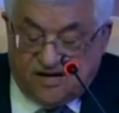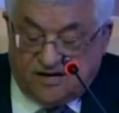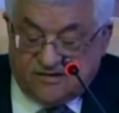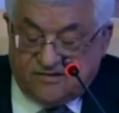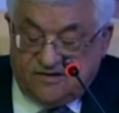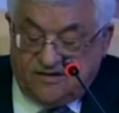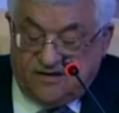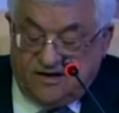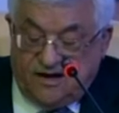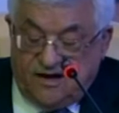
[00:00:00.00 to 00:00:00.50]

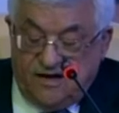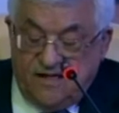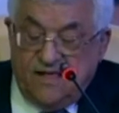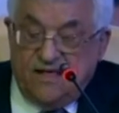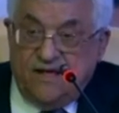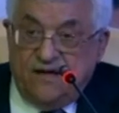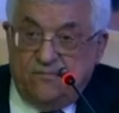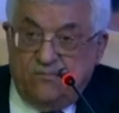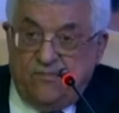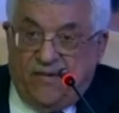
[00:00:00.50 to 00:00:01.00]
and the
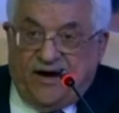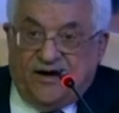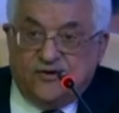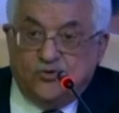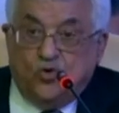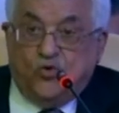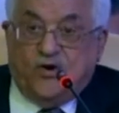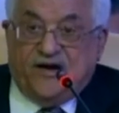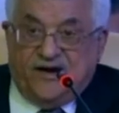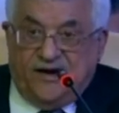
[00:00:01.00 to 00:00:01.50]
other
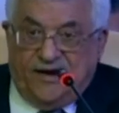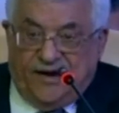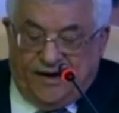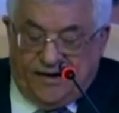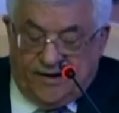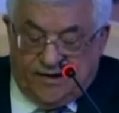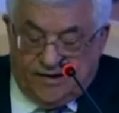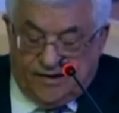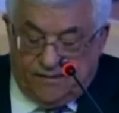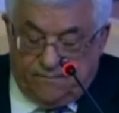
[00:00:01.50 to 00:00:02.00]
states of the
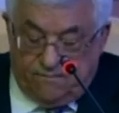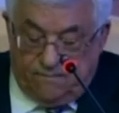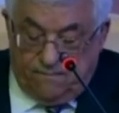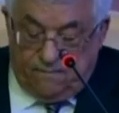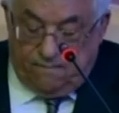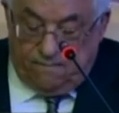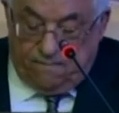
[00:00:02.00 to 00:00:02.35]
world.